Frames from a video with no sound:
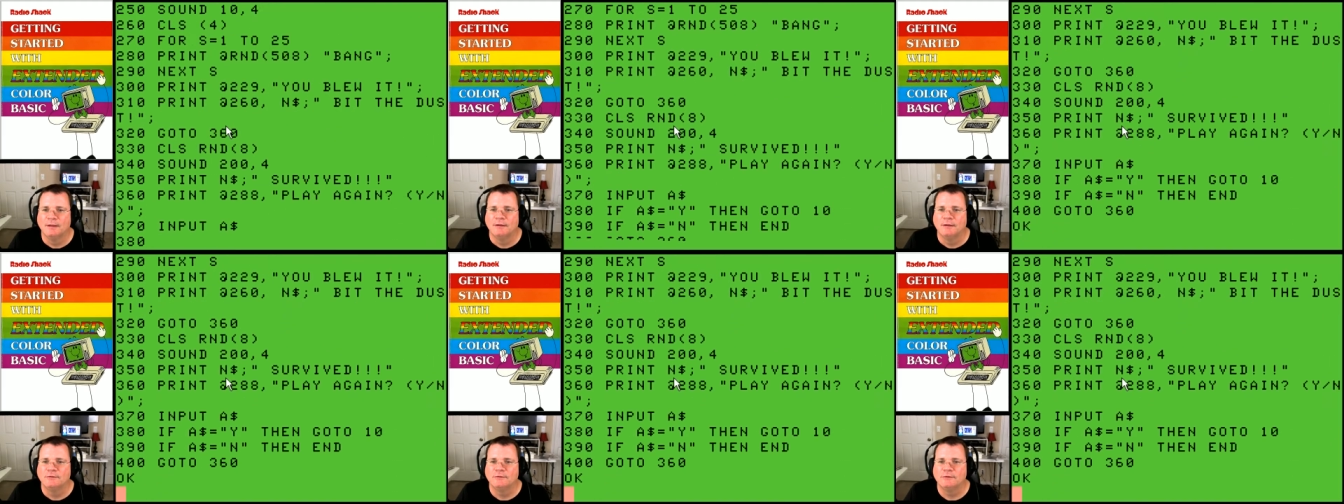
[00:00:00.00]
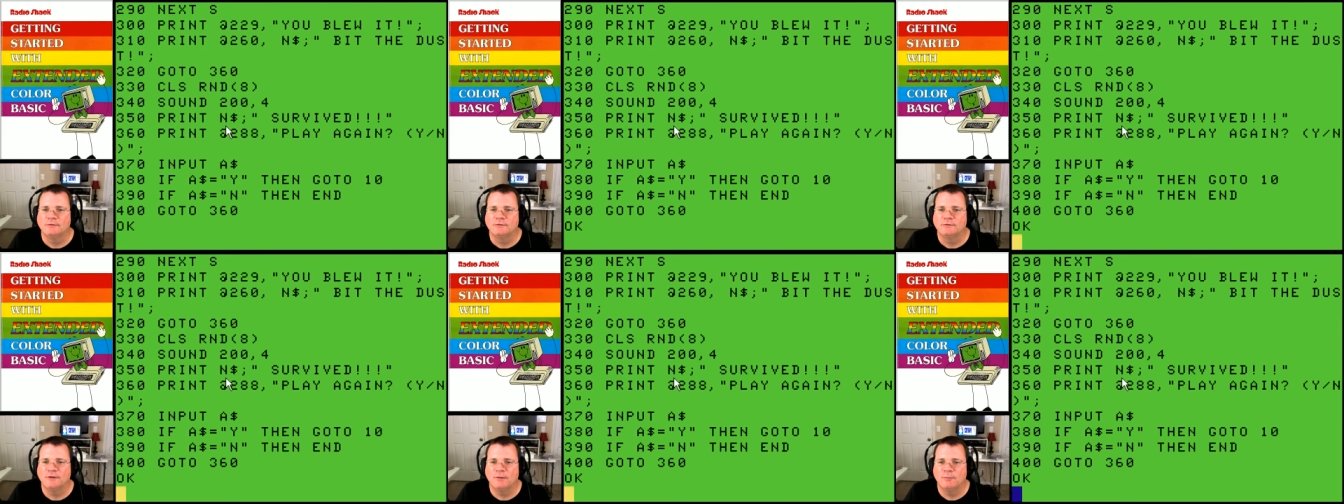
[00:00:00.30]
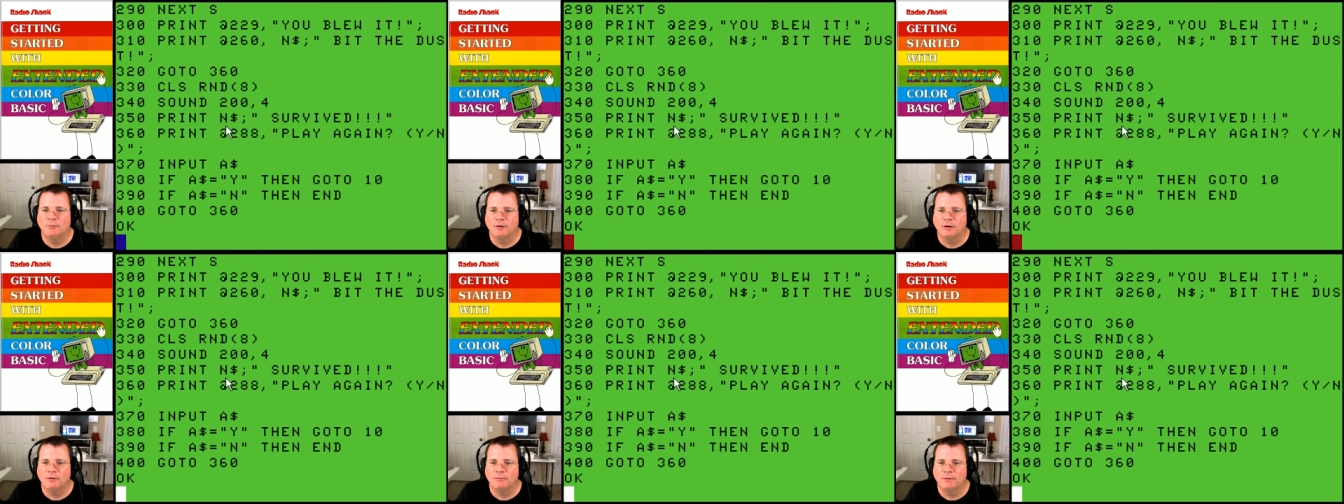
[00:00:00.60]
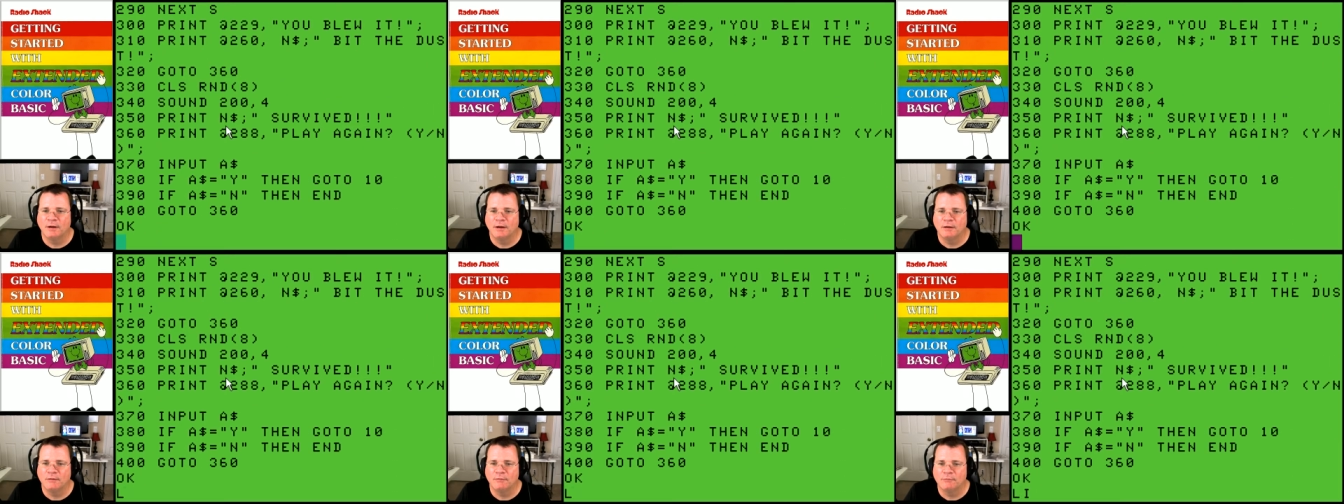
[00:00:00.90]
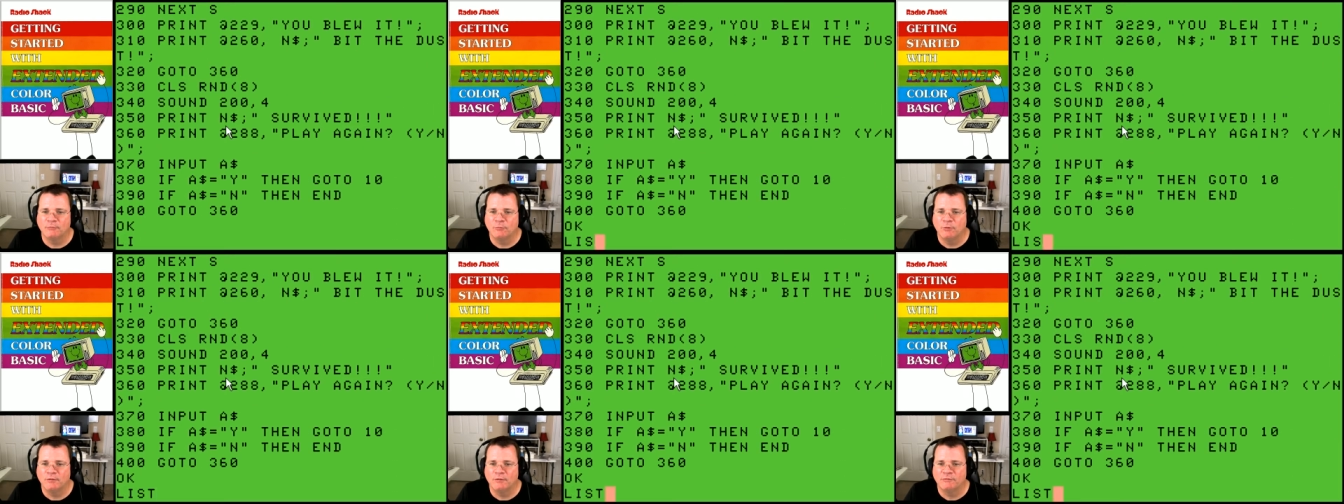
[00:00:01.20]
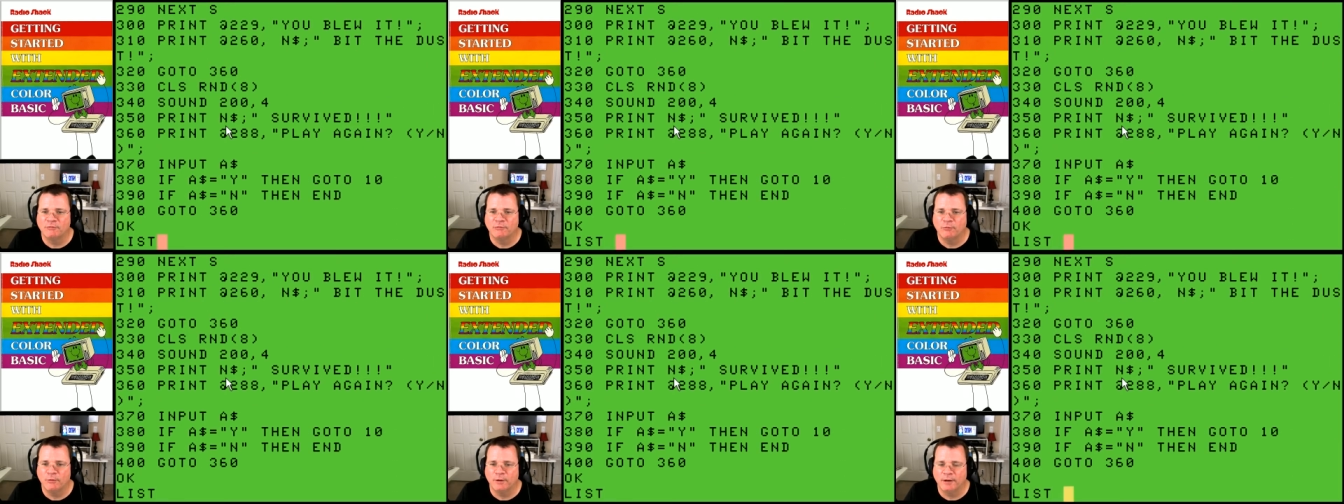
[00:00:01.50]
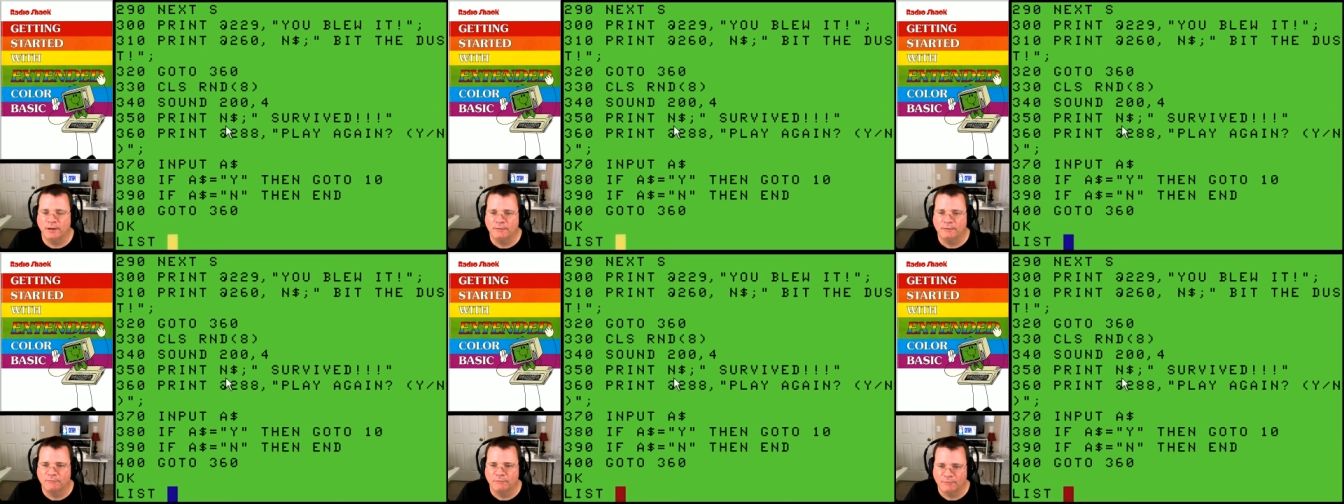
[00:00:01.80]
So somewhere around
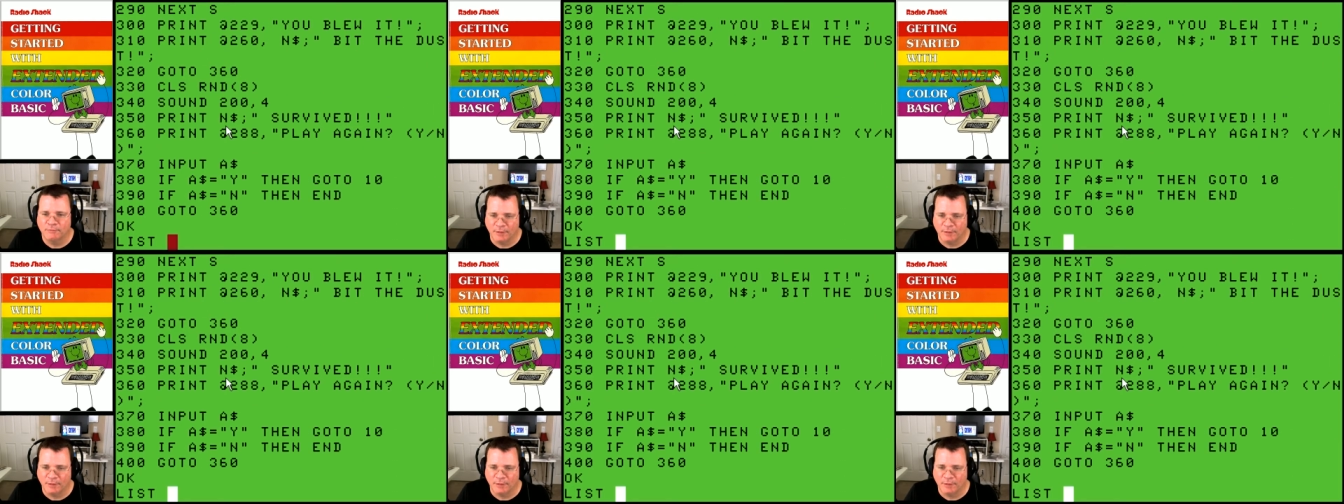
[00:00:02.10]
140,